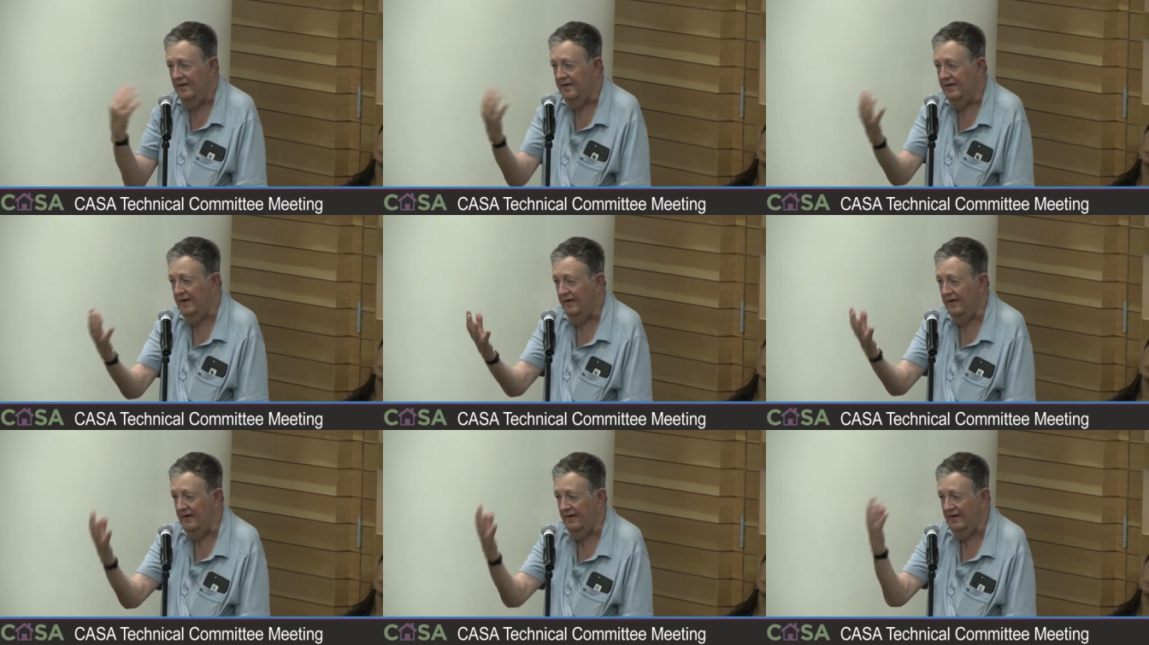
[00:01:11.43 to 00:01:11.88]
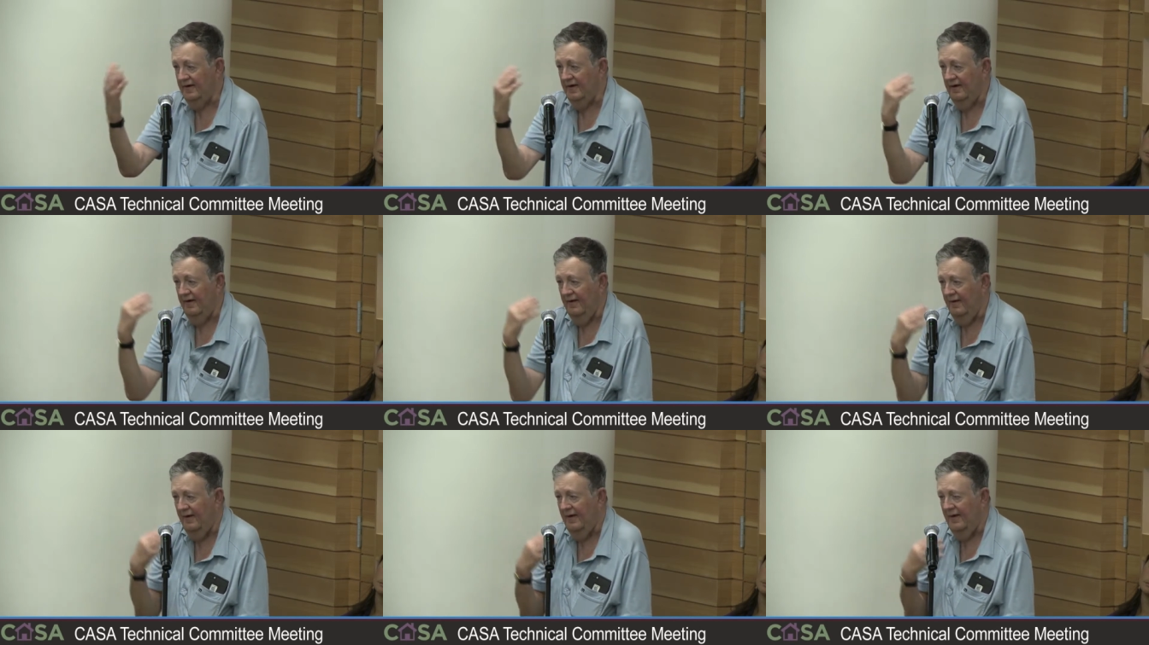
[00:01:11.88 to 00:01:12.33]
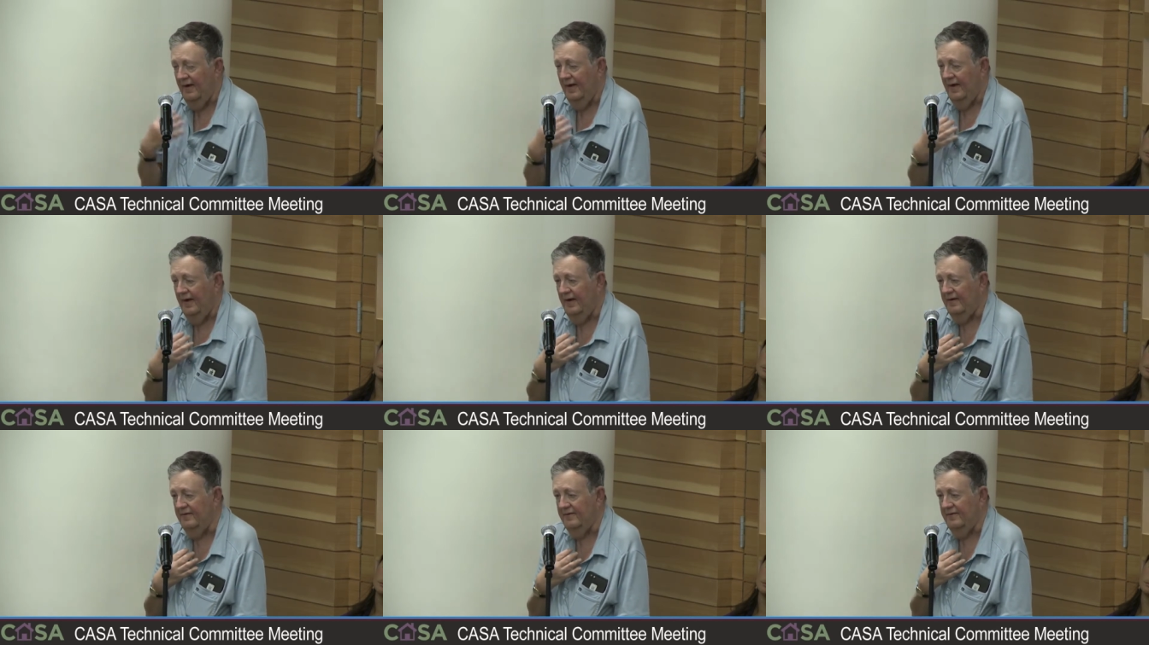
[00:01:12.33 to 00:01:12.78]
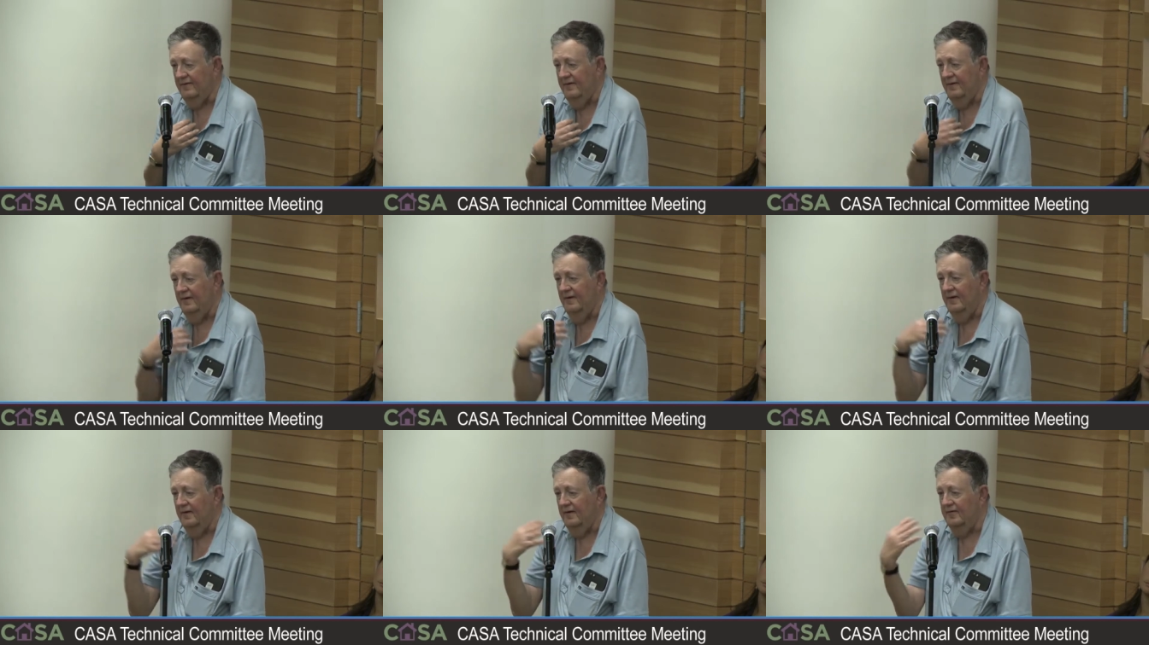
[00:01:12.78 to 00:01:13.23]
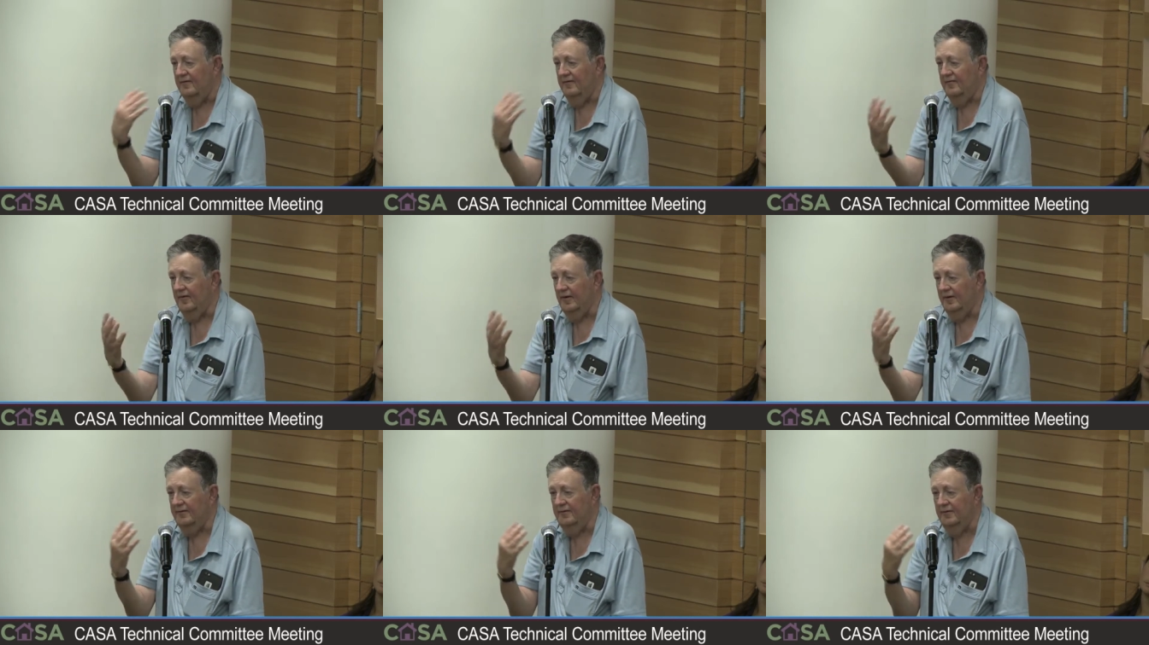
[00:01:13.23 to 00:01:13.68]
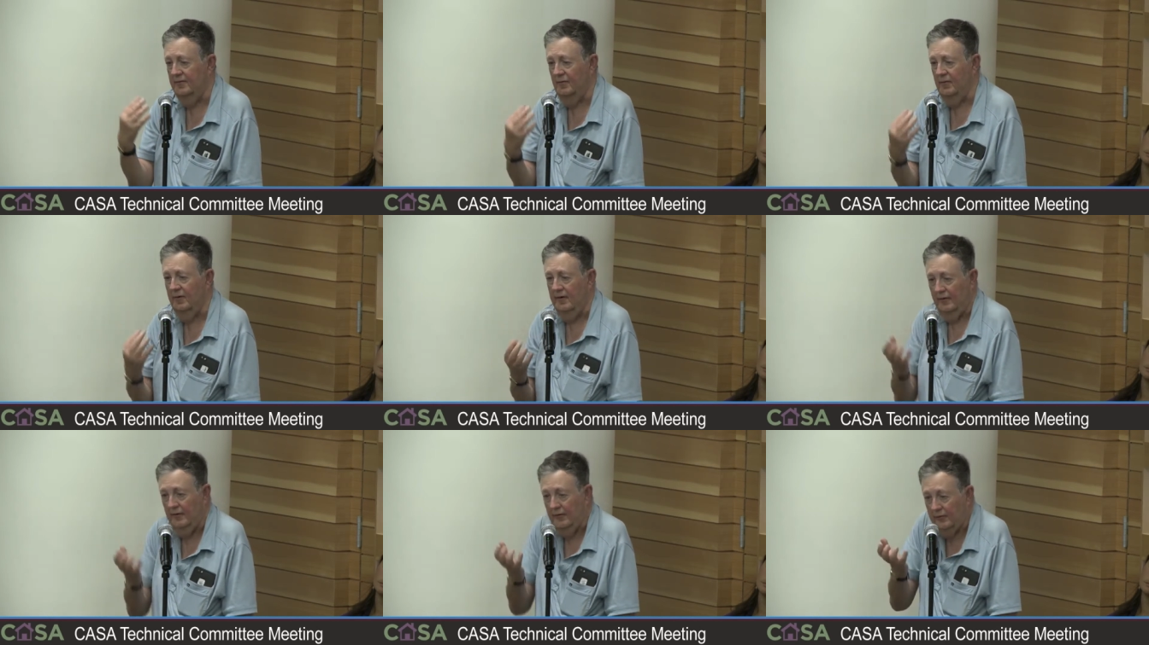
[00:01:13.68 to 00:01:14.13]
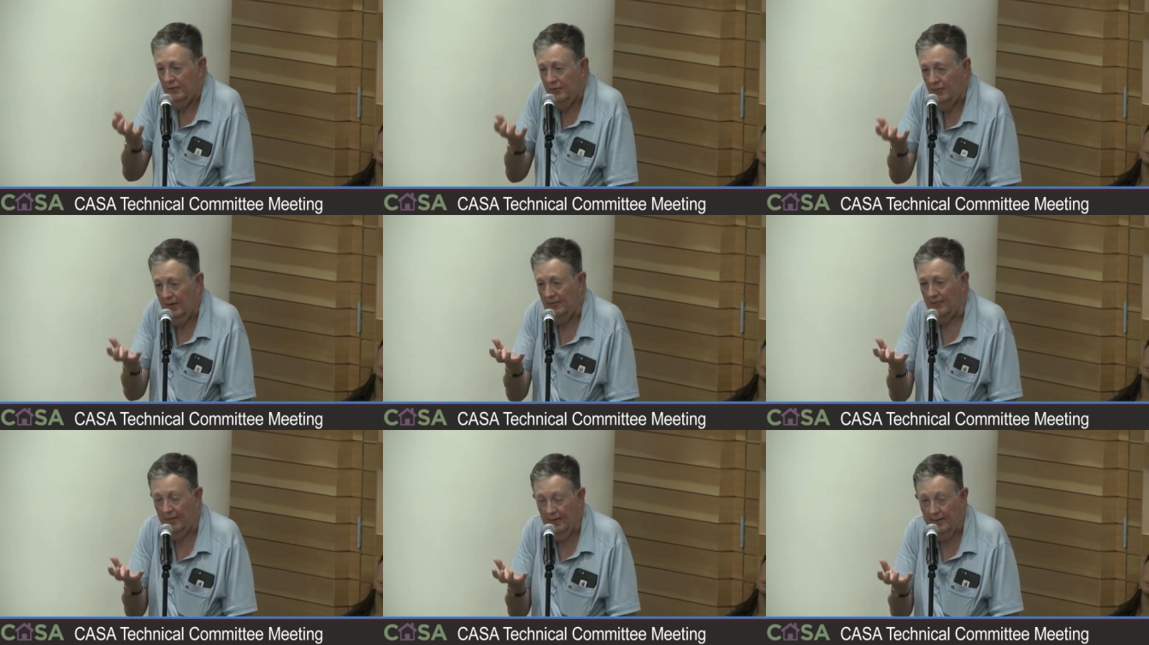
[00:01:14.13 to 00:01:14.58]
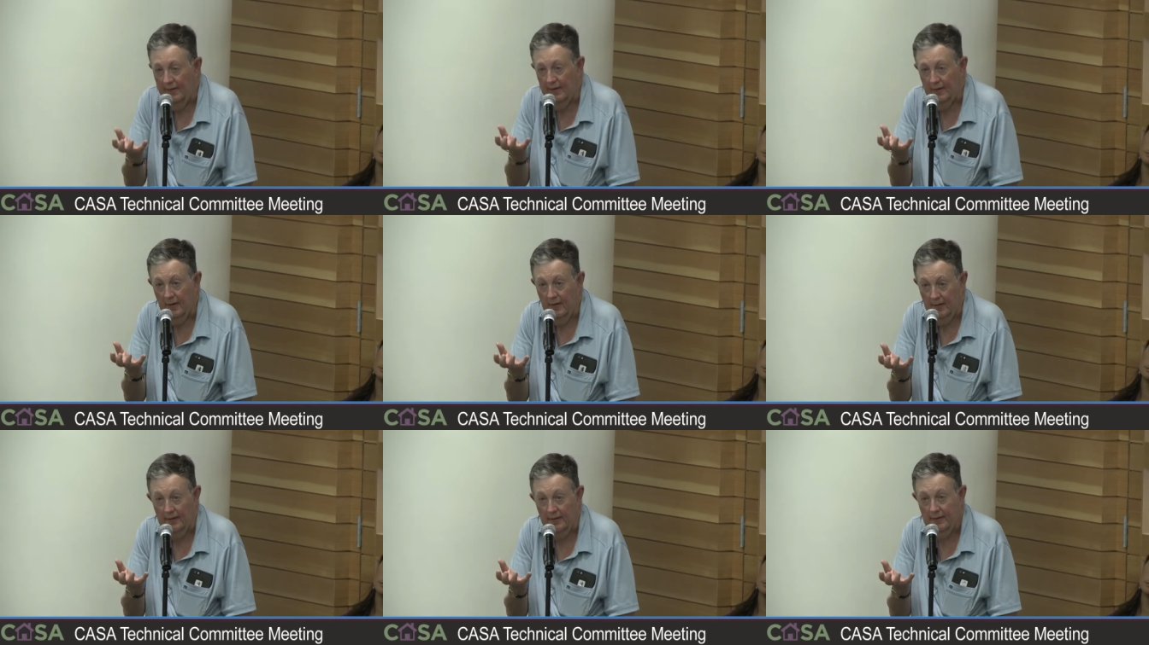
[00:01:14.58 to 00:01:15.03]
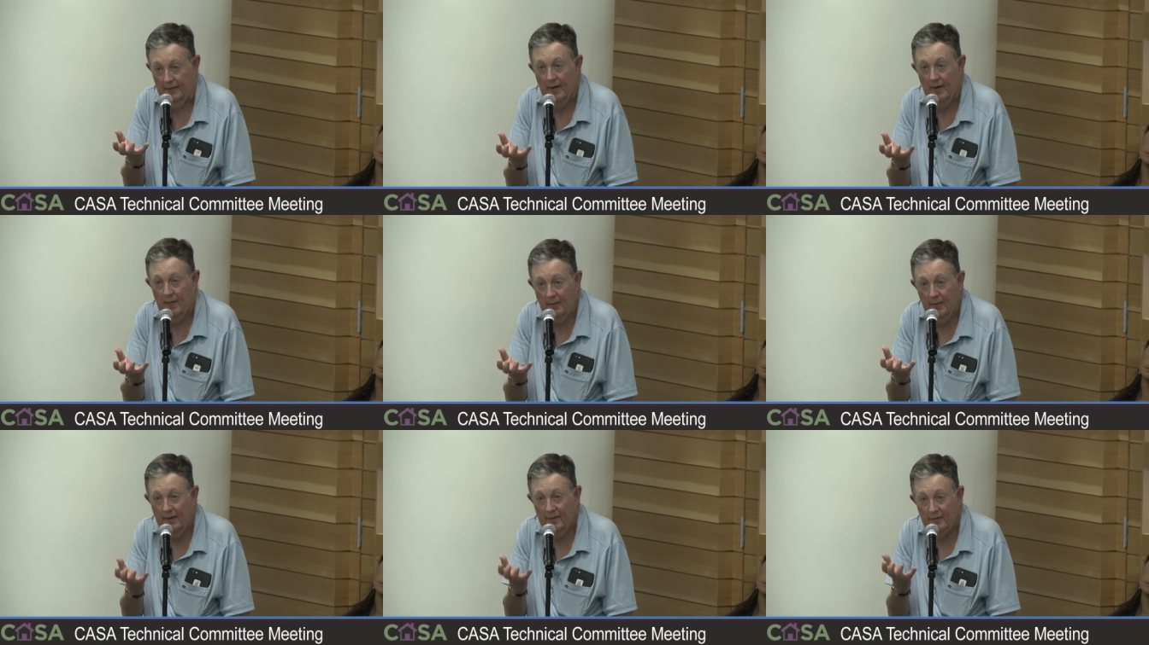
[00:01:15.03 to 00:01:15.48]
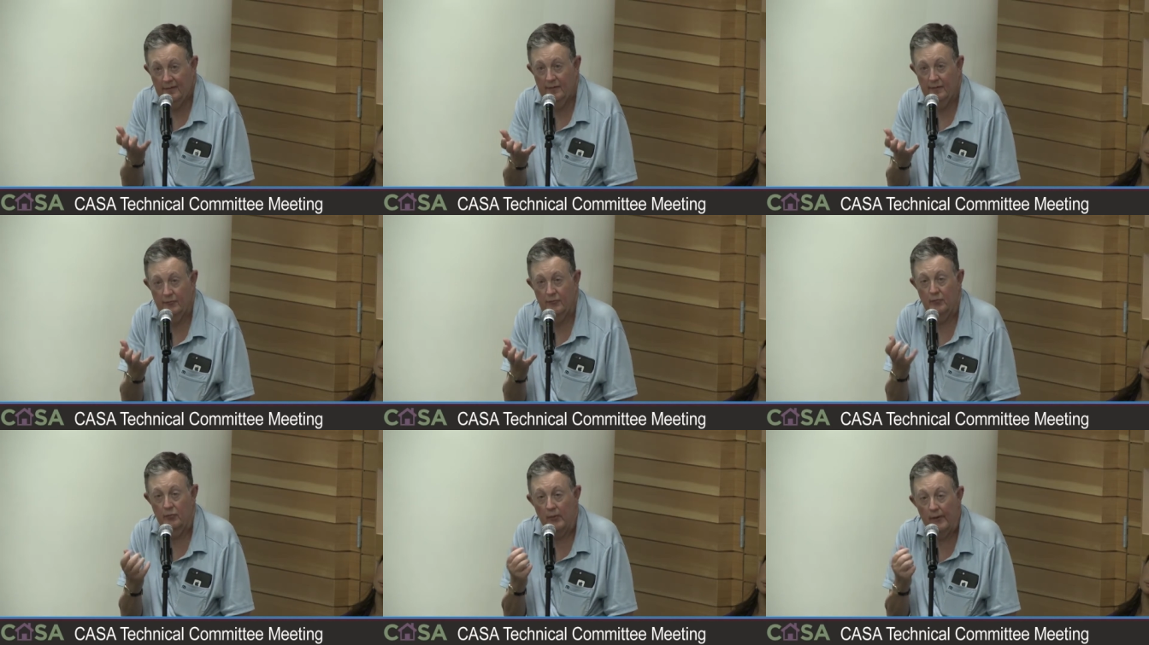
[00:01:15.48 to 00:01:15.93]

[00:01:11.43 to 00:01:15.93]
Derica has construction workers who are really low income and could